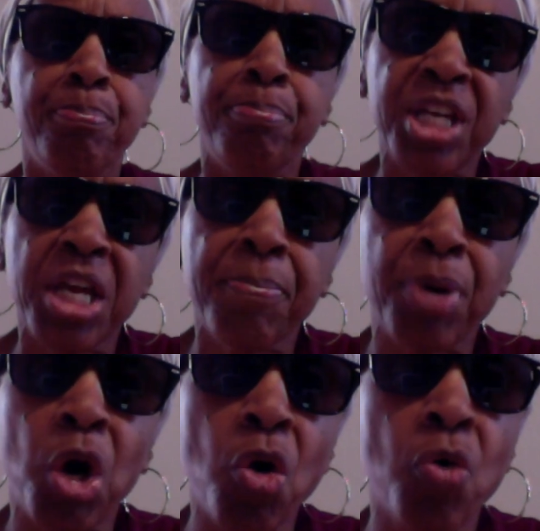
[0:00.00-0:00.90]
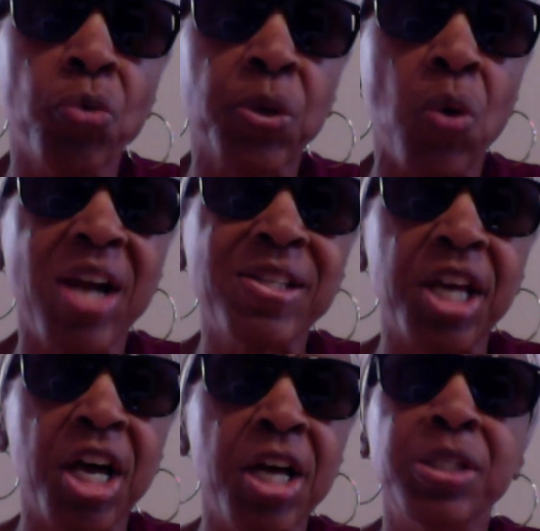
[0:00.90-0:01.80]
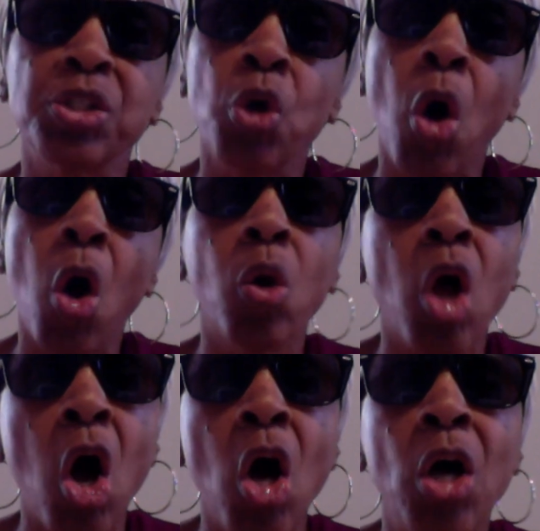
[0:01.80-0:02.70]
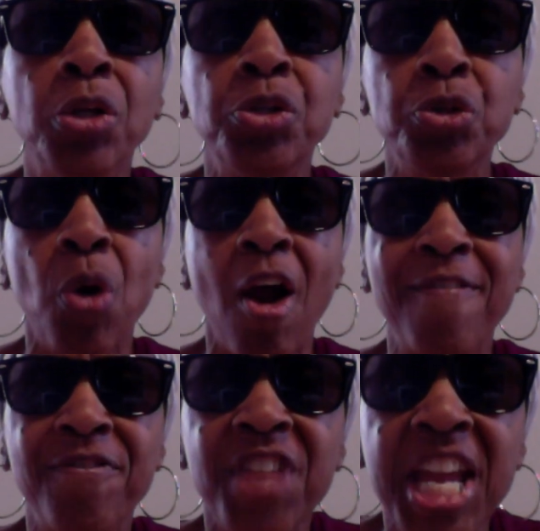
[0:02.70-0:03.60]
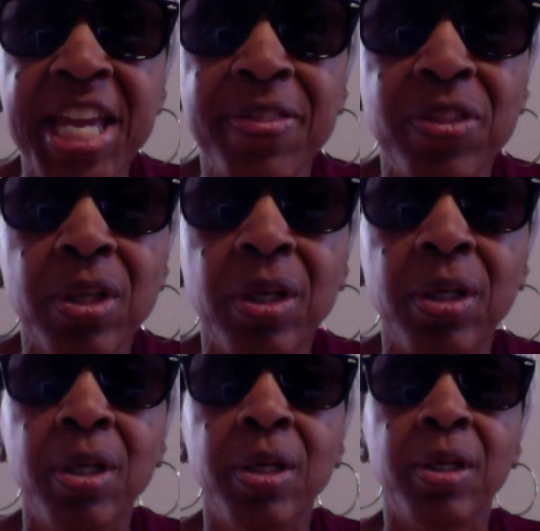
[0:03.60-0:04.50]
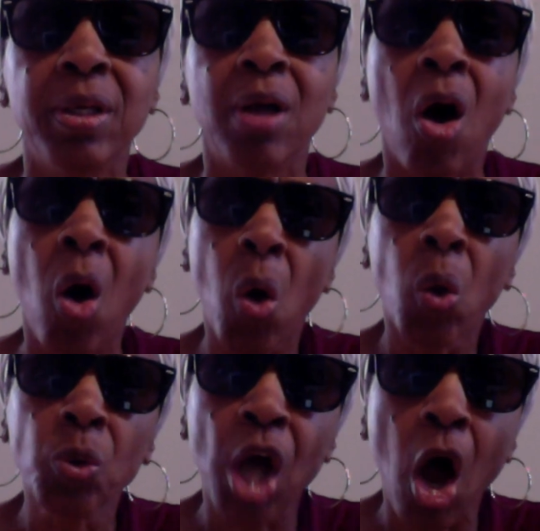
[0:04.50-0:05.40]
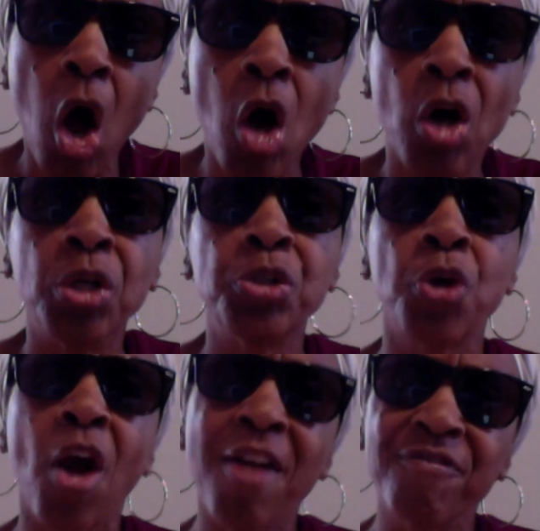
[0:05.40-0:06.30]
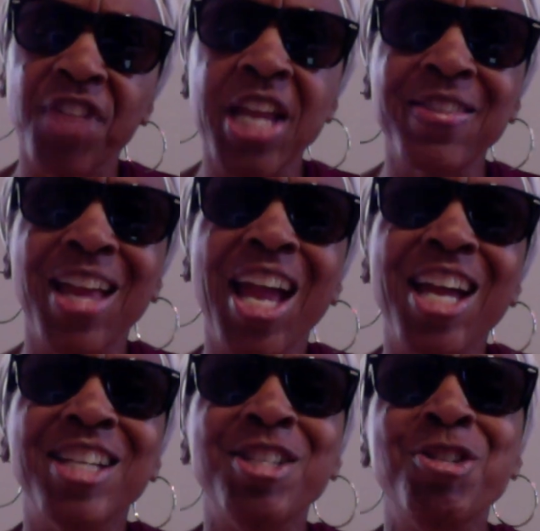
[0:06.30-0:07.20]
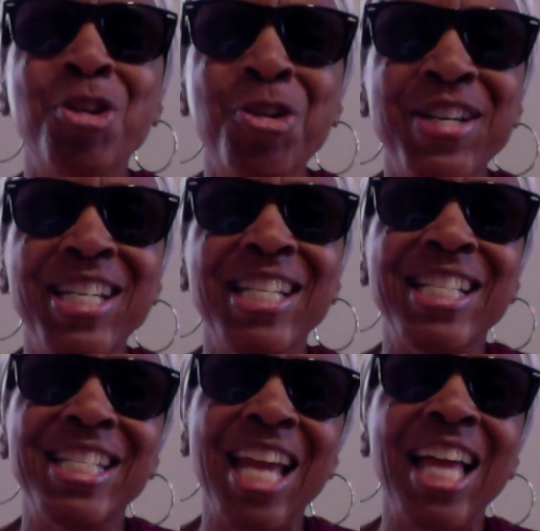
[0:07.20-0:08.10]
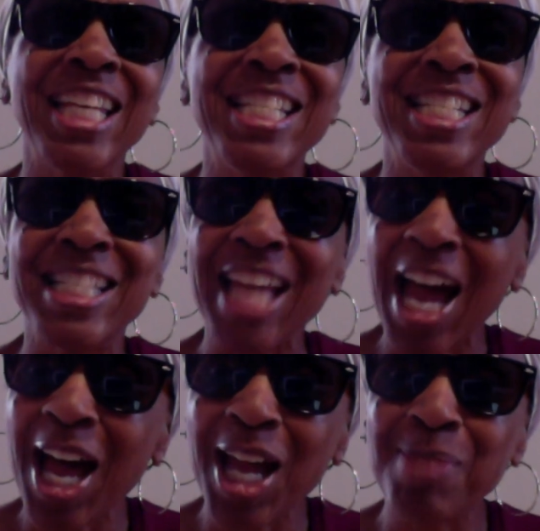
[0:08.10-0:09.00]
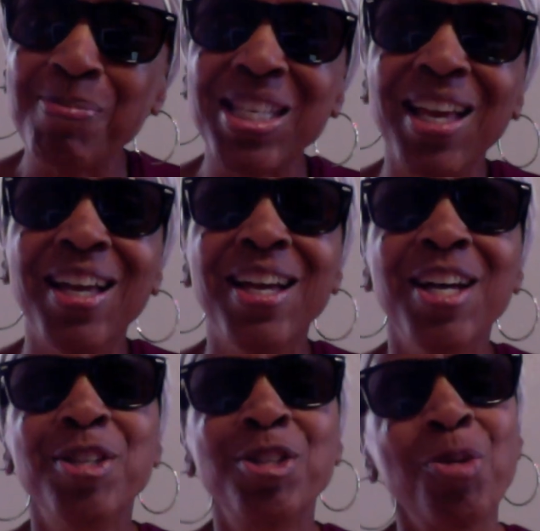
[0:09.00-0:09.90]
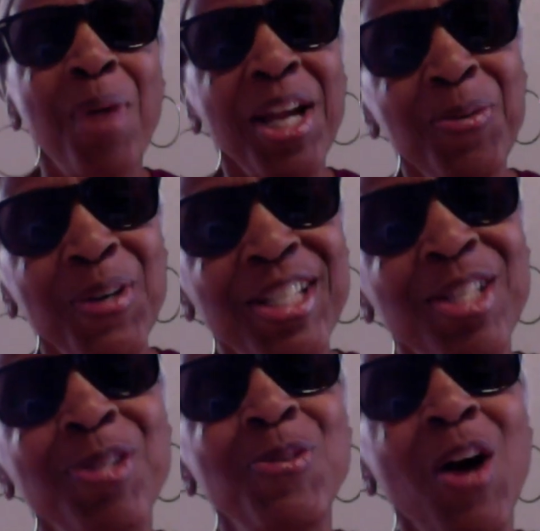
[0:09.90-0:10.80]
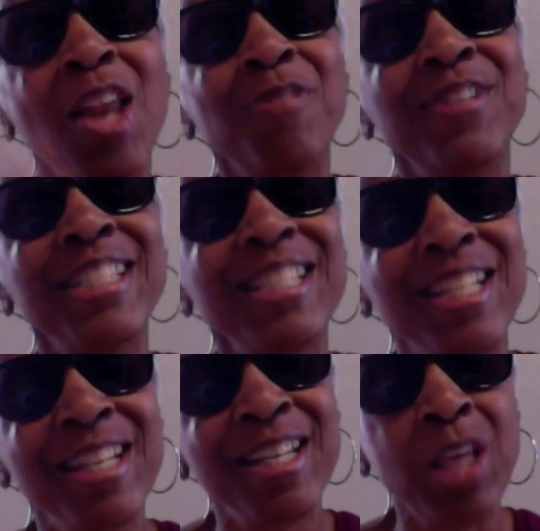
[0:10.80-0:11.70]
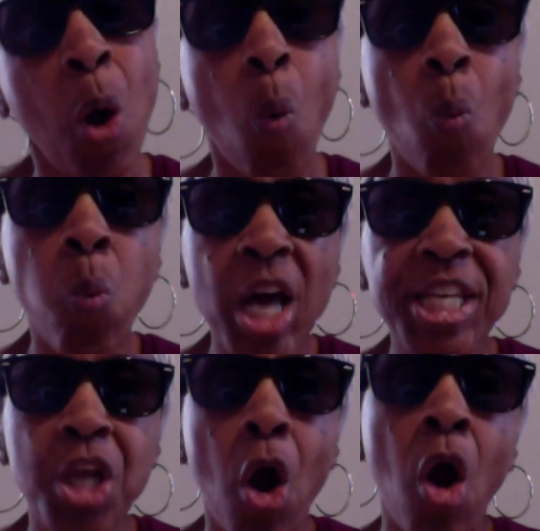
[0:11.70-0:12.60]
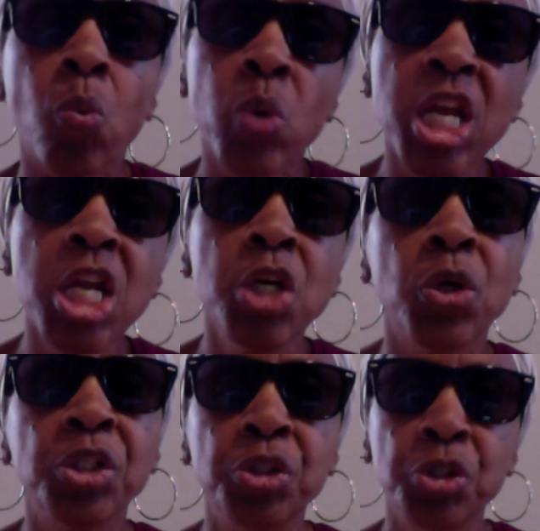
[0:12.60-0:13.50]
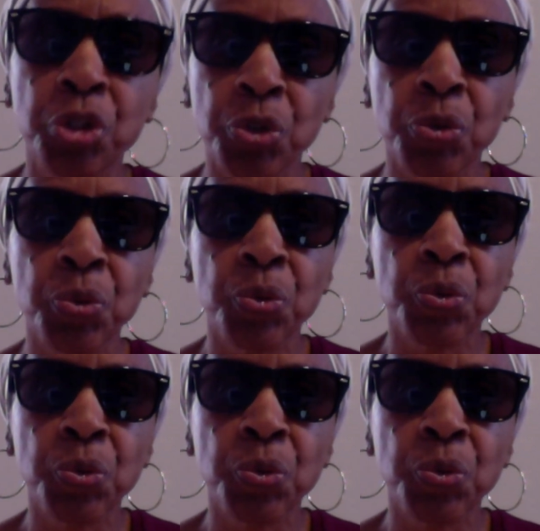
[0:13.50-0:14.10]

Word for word: Being bold requires us to hold on to our faith. Hold on to our faith during challenging times. So my question to all of us is, what are we going to do